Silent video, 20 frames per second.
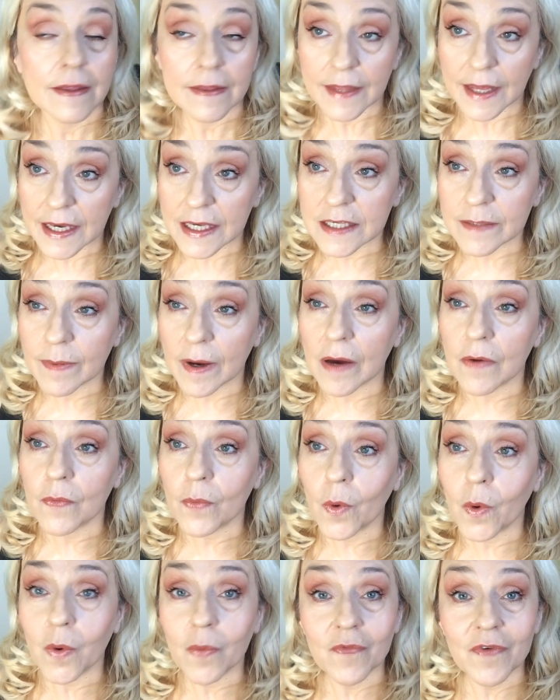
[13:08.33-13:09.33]
That's my
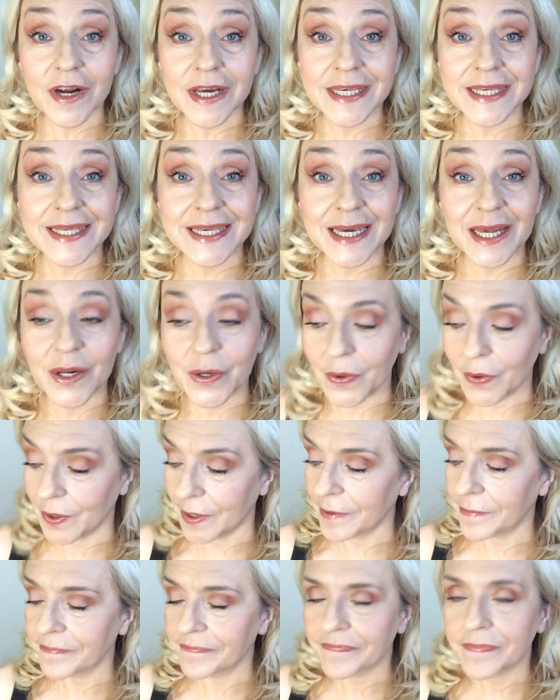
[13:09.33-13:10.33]
warm rusty
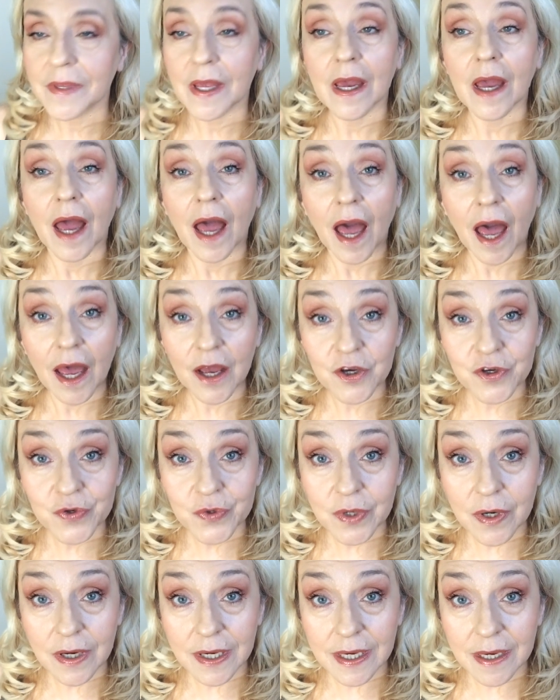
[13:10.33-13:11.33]
look. I
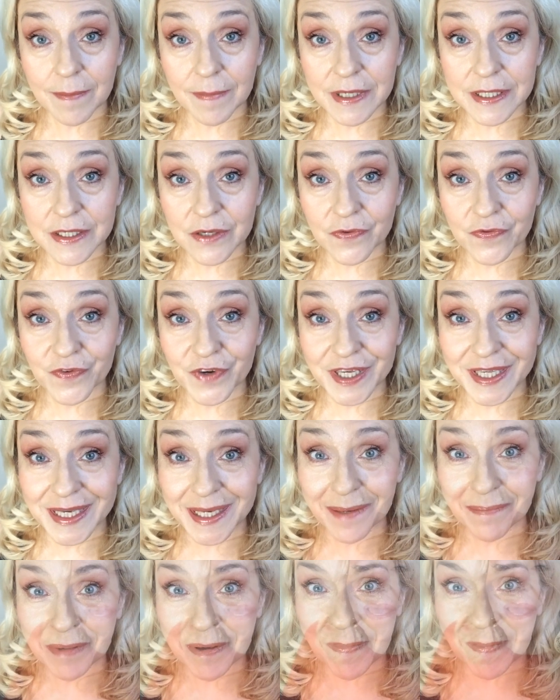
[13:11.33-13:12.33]
should go and get myself
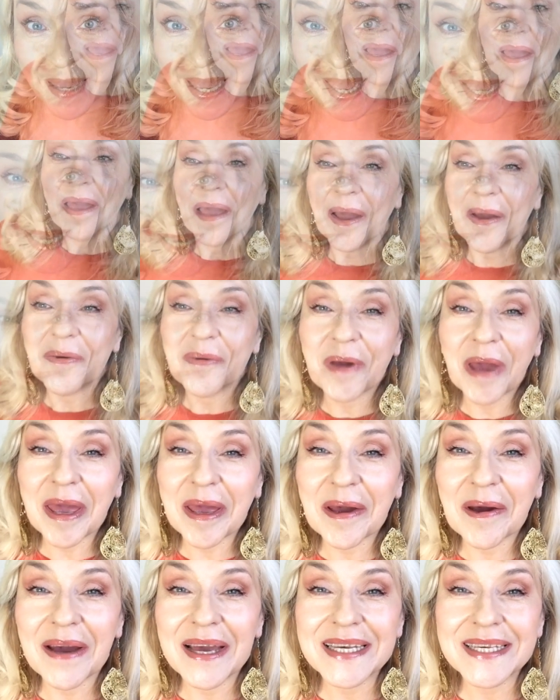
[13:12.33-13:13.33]
ready and be back.
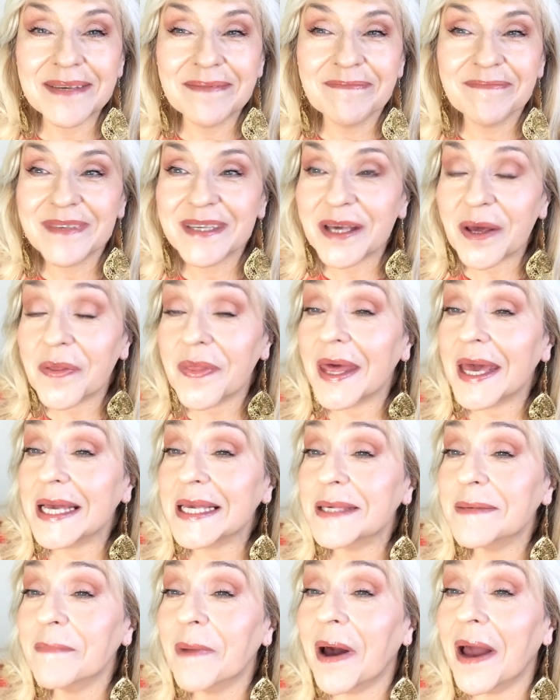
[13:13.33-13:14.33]
Okay, guys, so
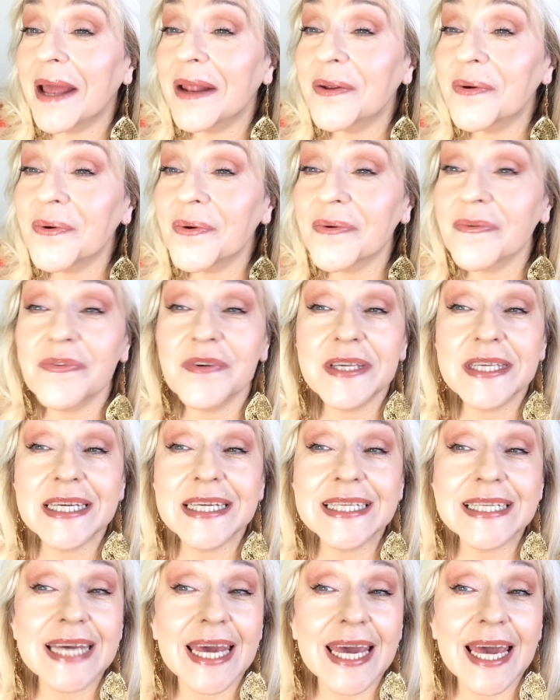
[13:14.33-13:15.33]
that's my look for
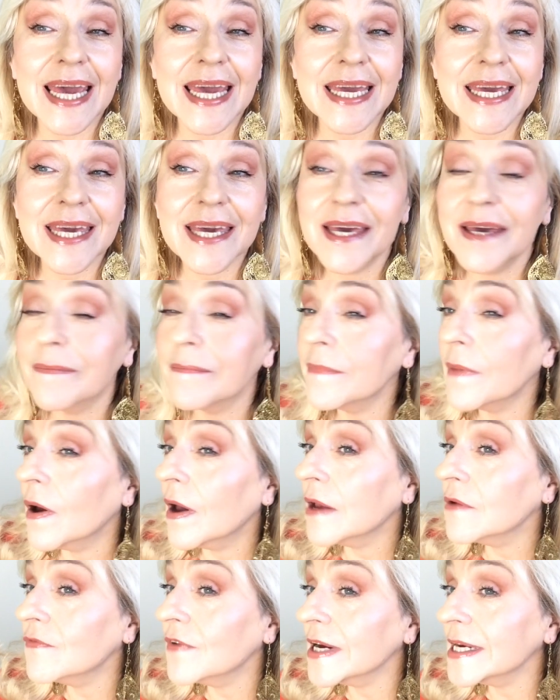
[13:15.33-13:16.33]
today.
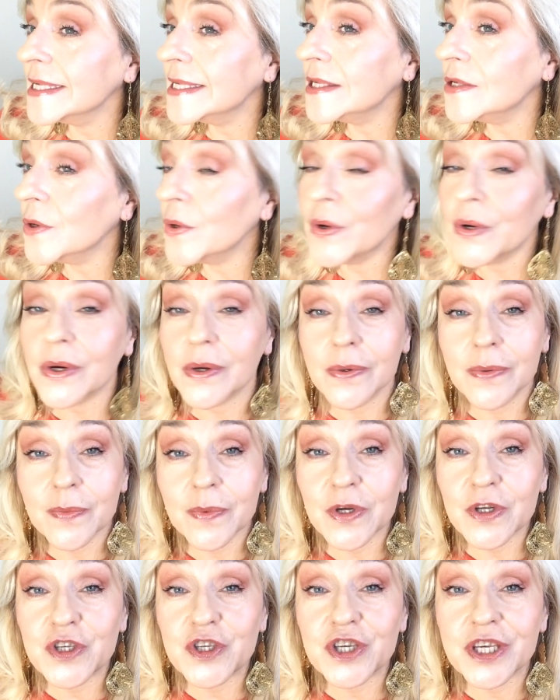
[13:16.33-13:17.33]
My bust look.
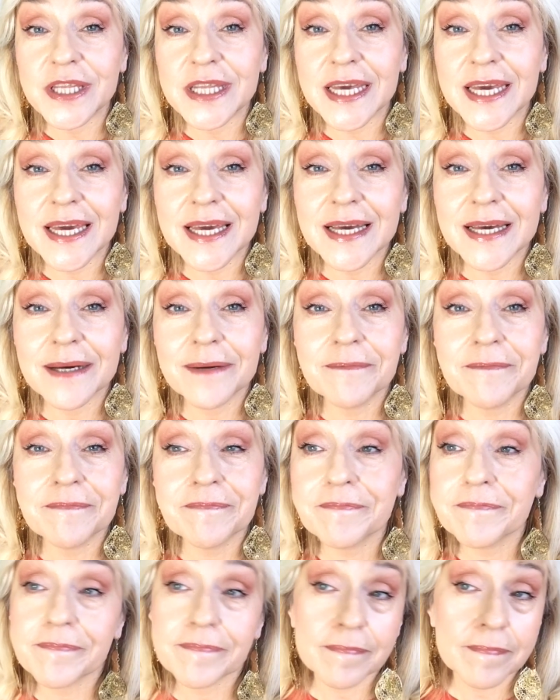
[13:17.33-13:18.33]
What do you think?
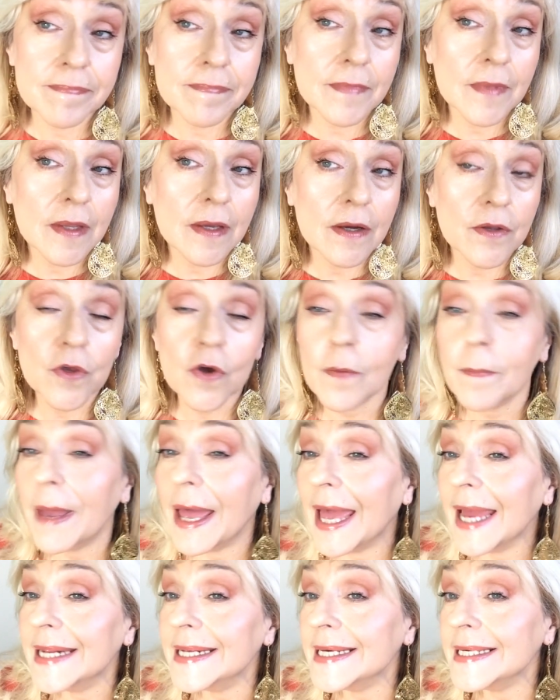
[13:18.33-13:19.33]
Not
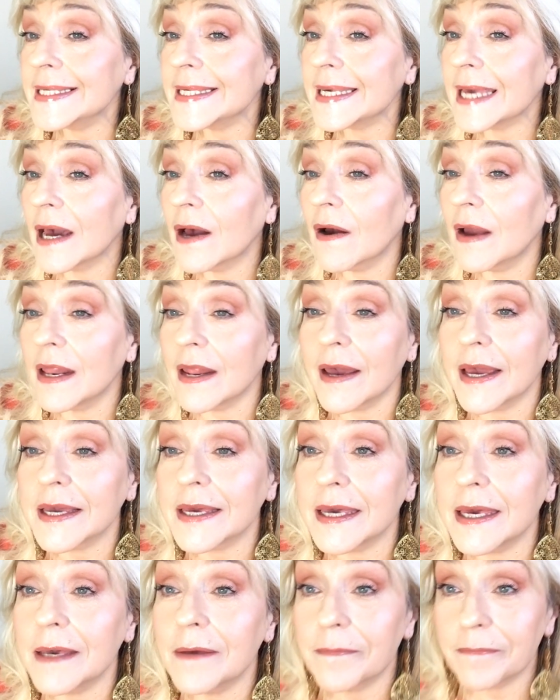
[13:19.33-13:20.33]
bad, is it? I
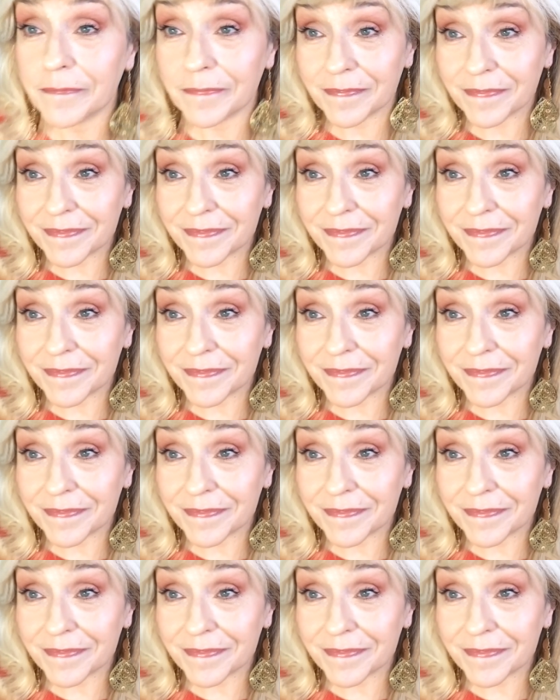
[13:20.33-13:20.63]
like it.